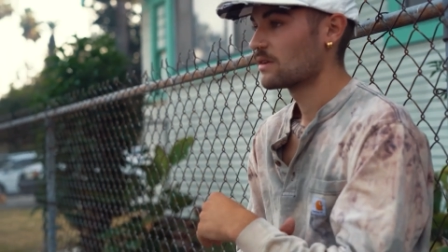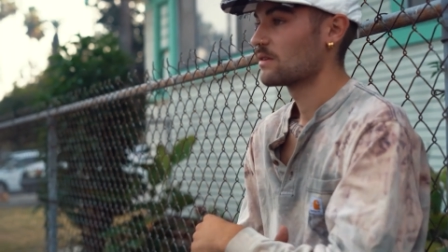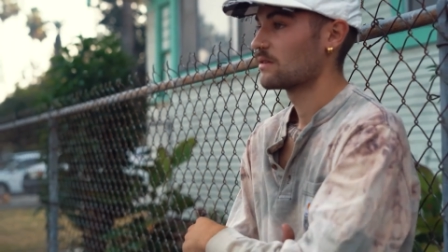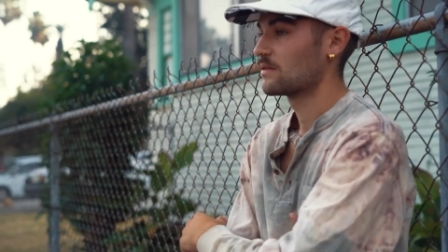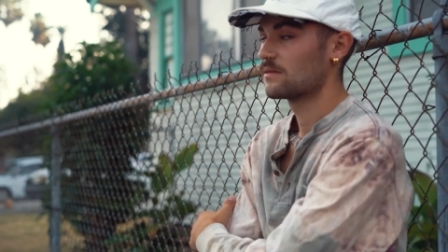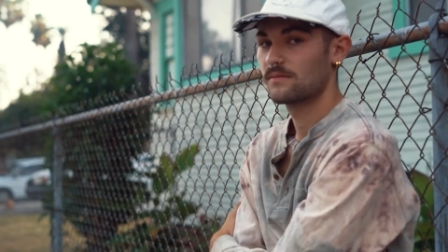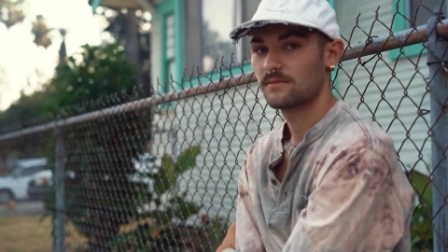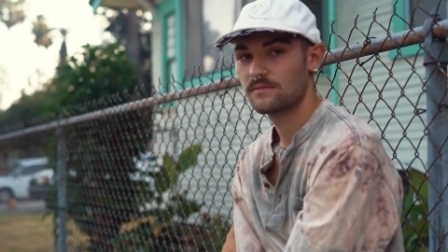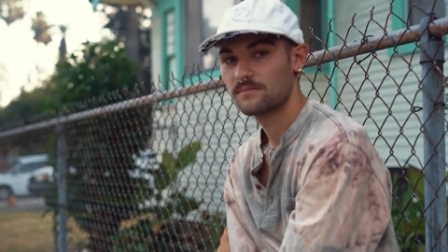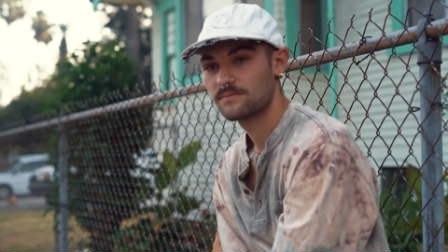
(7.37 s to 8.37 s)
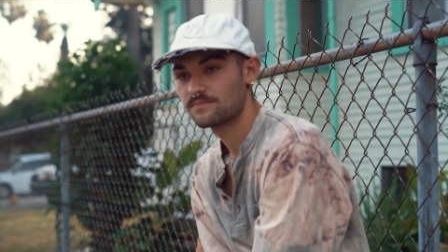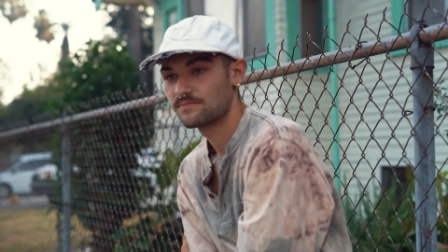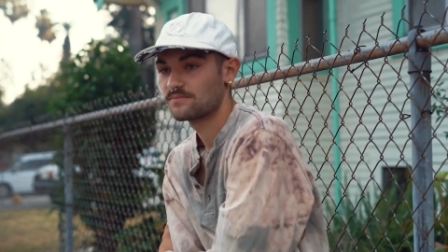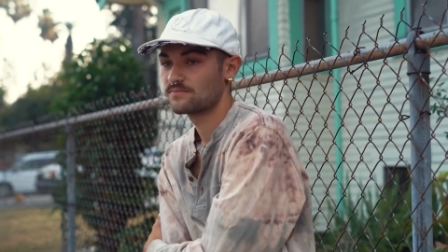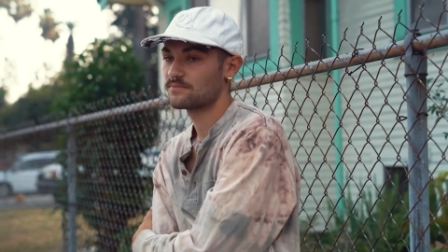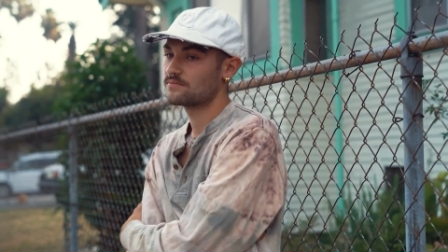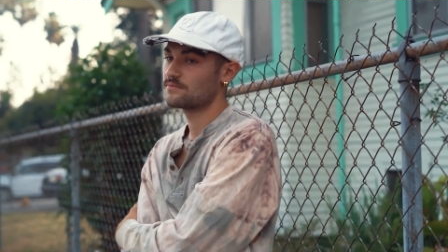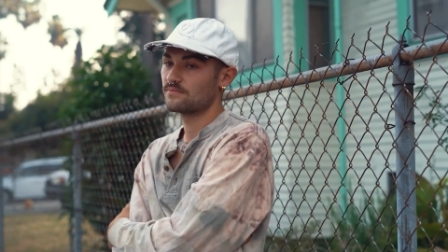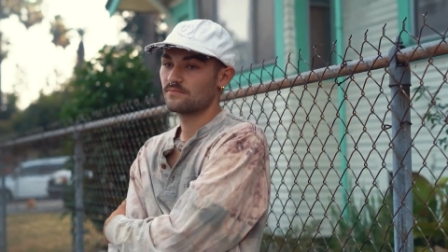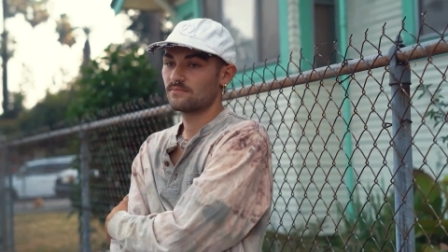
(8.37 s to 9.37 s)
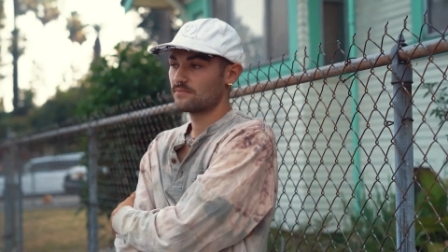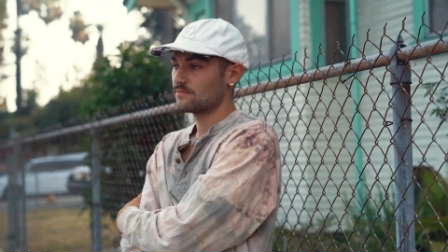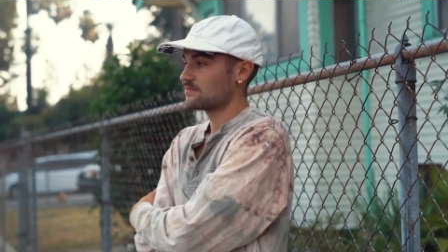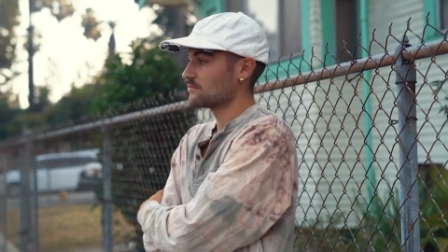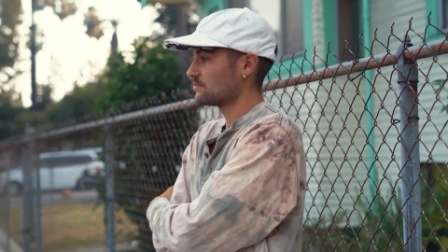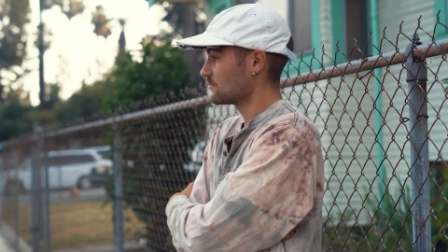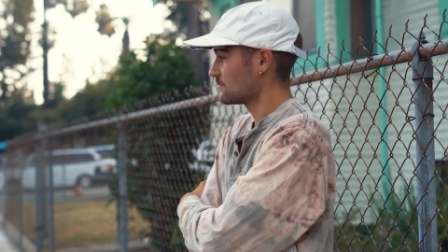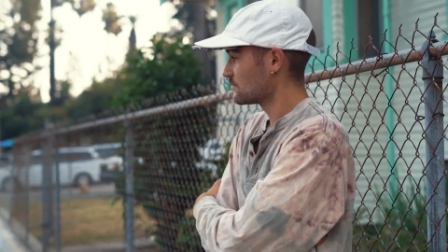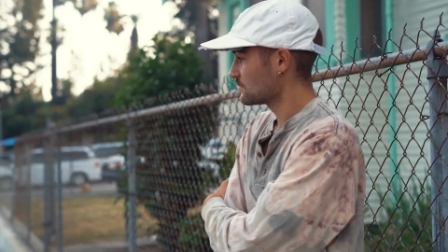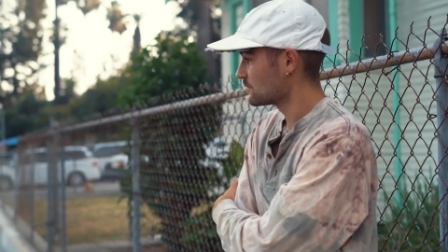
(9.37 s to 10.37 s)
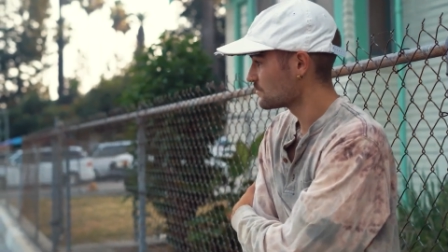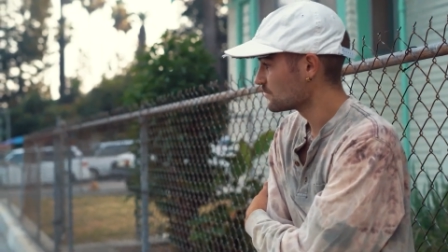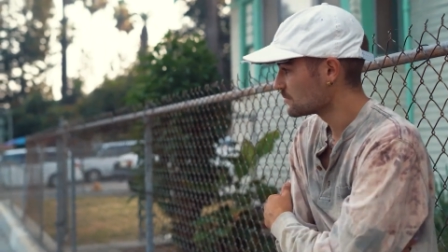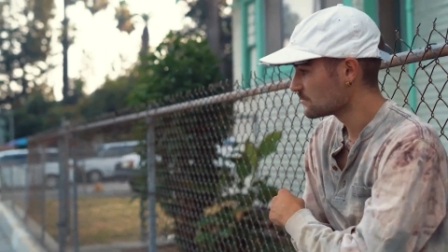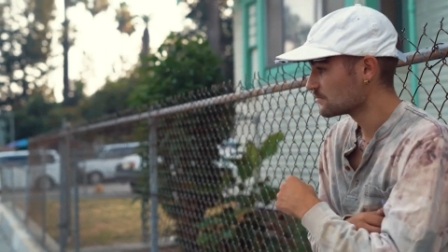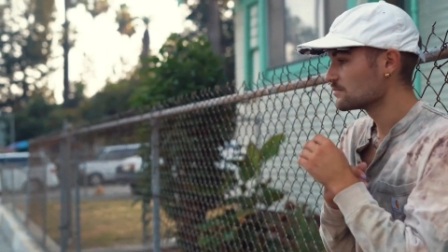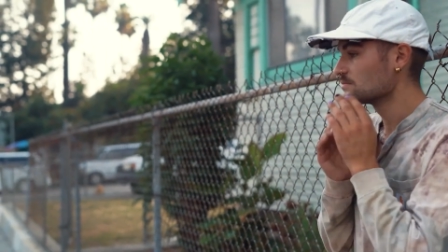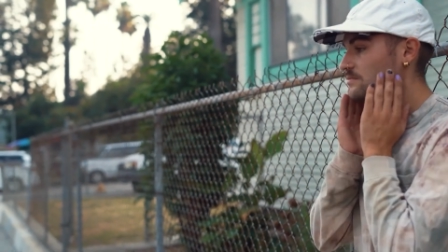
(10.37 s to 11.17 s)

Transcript: and then looks away. It's not that he doesn't care. So many